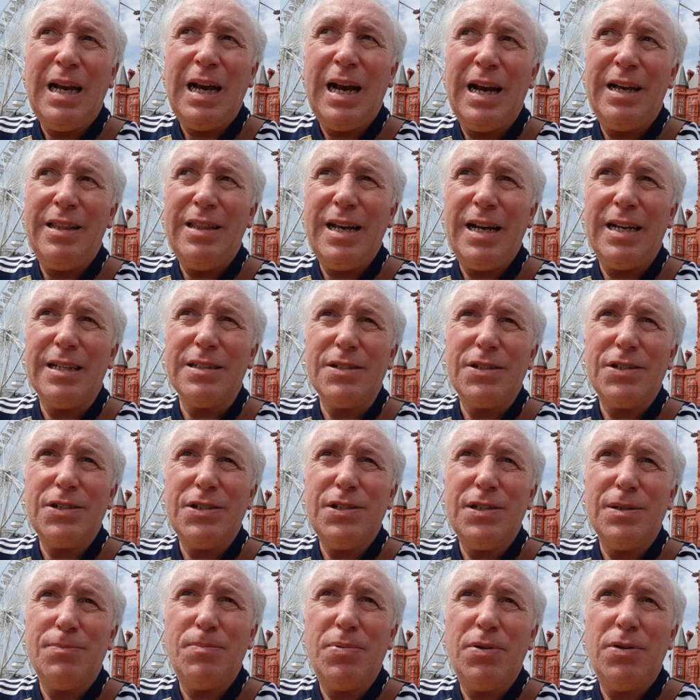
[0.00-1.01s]
And that's
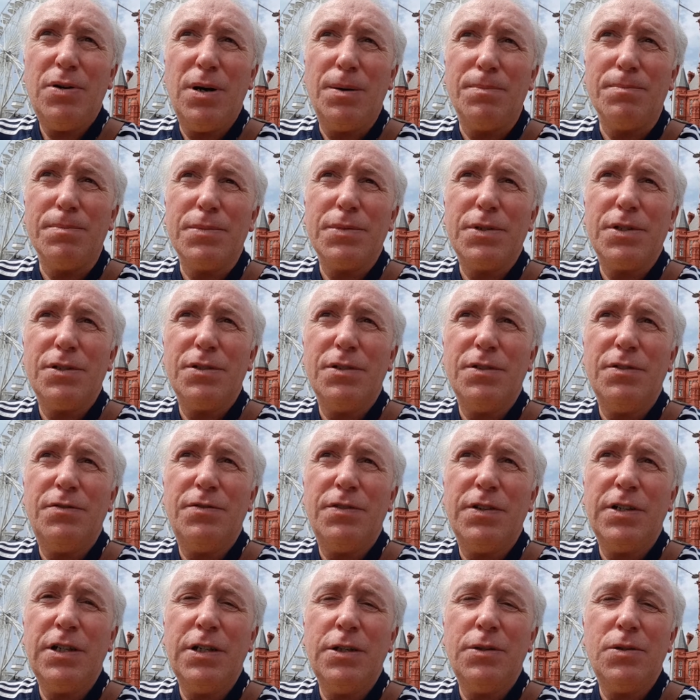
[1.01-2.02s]
the prompt
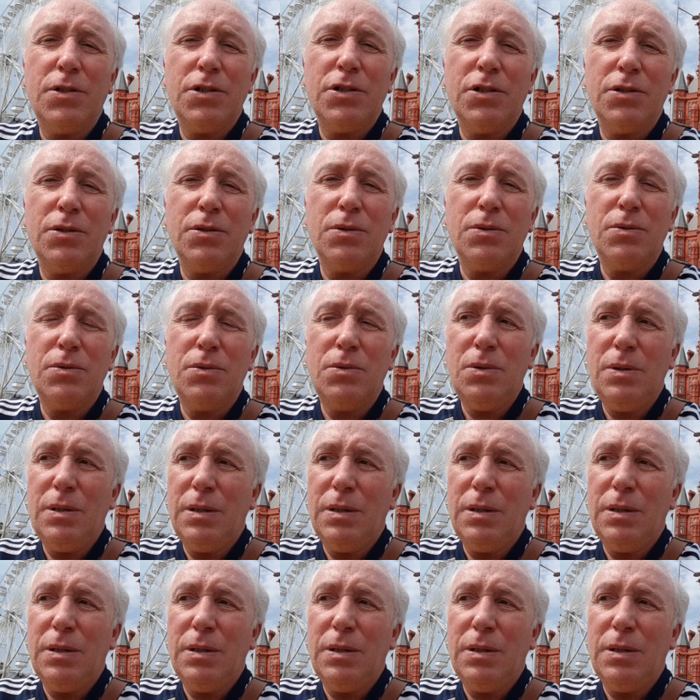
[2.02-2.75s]
for you to